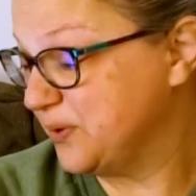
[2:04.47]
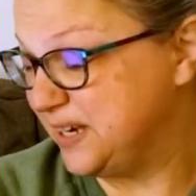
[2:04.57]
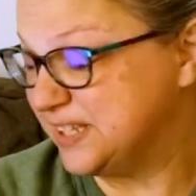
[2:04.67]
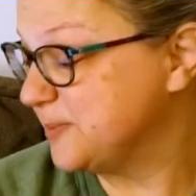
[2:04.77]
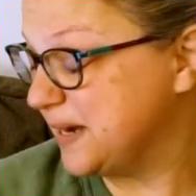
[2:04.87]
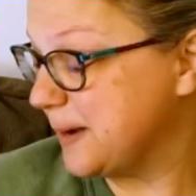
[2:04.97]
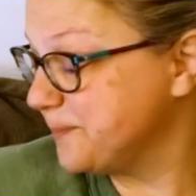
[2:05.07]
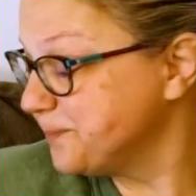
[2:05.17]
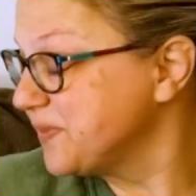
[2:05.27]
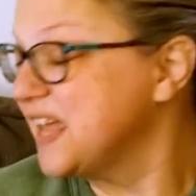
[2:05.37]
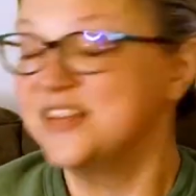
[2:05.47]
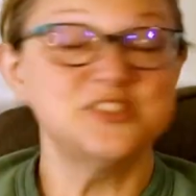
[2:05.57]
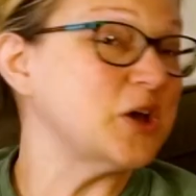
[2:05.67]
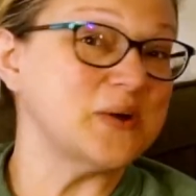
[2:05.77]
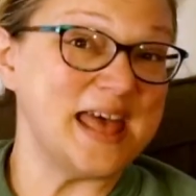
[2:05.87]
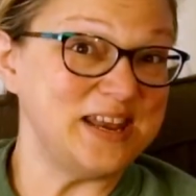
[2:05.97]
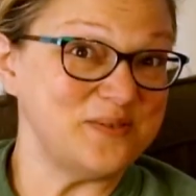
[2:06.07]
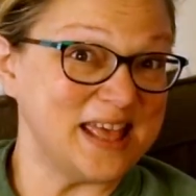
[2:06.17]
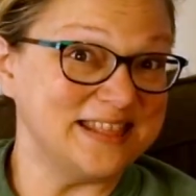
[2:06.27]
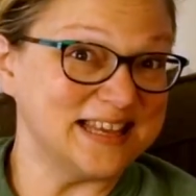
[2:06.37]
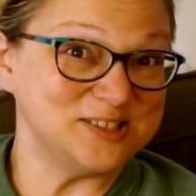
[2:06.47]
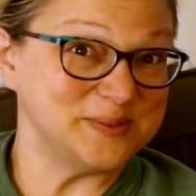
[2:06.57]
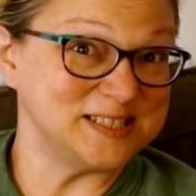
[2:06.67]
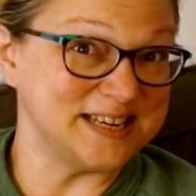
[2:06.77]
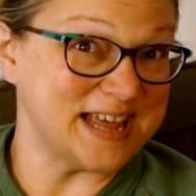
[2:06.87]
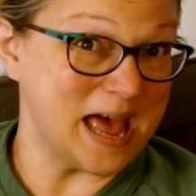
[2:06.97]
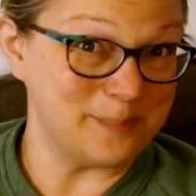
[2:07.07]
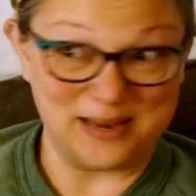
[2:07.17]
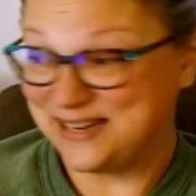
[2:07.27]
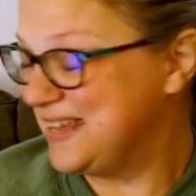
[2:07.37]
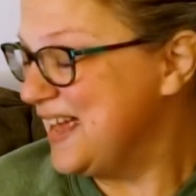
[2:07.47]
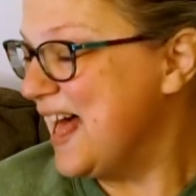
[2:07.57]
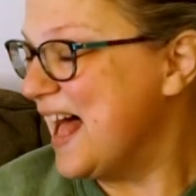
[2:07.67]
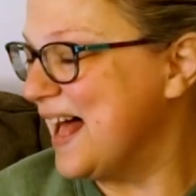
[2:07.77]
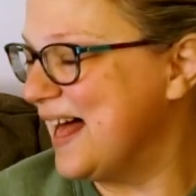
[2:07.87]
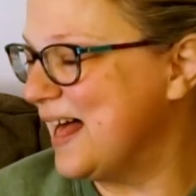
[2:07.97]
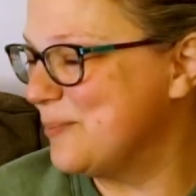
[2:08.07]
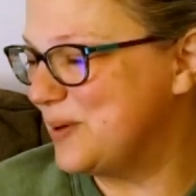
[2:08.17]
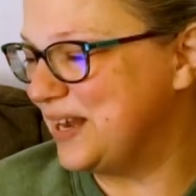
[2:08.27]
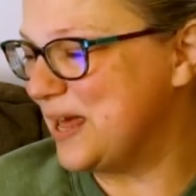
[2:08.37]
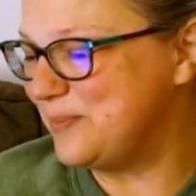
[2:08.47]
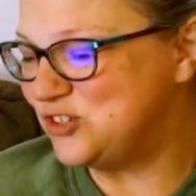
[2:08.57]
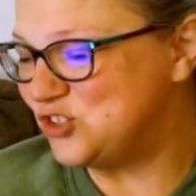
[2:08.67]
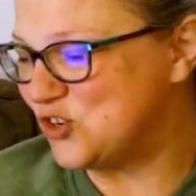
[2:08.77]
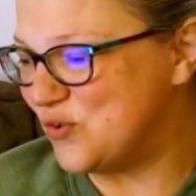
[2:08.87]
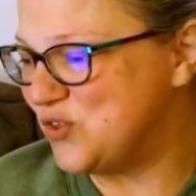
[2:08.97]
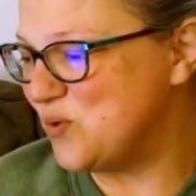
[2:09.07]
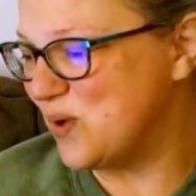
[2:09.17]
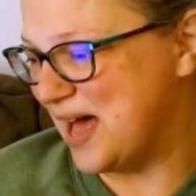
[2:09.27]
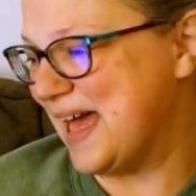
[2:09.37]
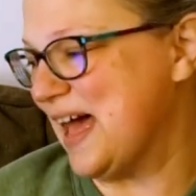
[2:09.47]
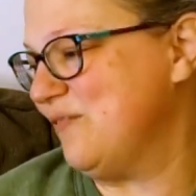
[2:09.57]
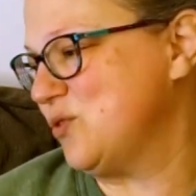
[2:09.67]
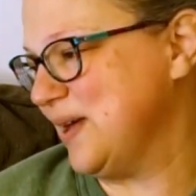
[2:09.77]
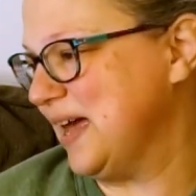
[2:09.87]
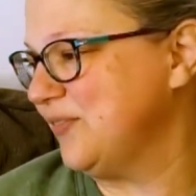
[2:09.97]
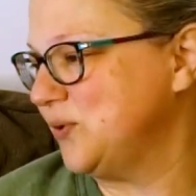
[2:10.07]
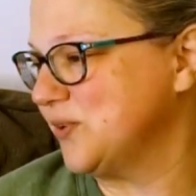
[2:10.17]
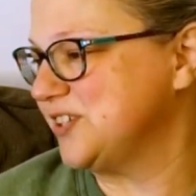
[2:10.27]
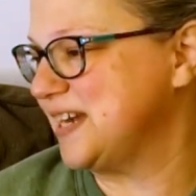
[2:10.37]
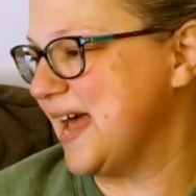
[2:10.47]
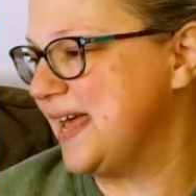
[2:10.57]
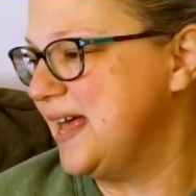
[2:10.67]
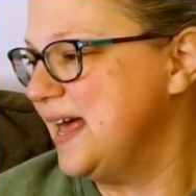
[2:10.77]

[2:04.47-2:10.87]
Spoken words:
It needs to be done. So anyway, that's what's gonna happen. But let me show you what I have going out the door today.